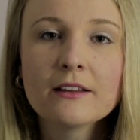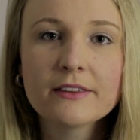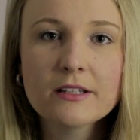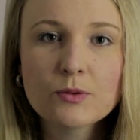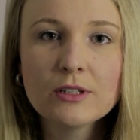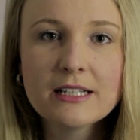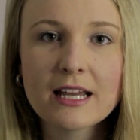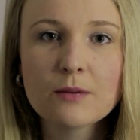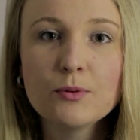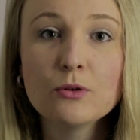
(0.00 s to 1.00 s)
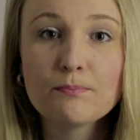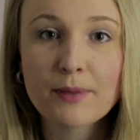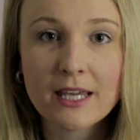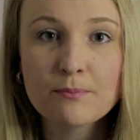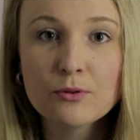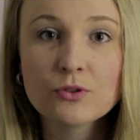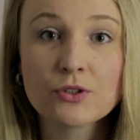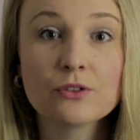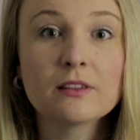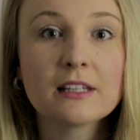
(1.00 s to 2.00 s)
This will enable people
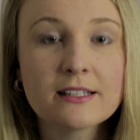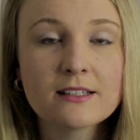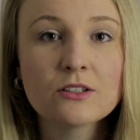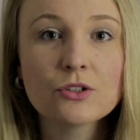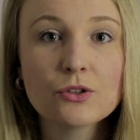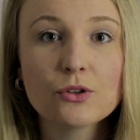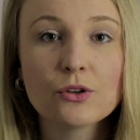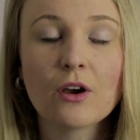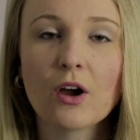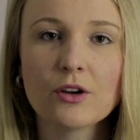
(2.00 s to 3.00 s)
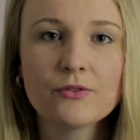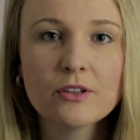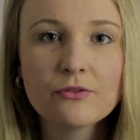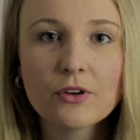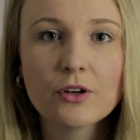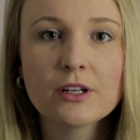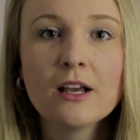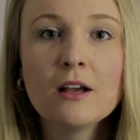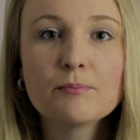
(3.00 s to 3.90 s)
to listen to you over the phone,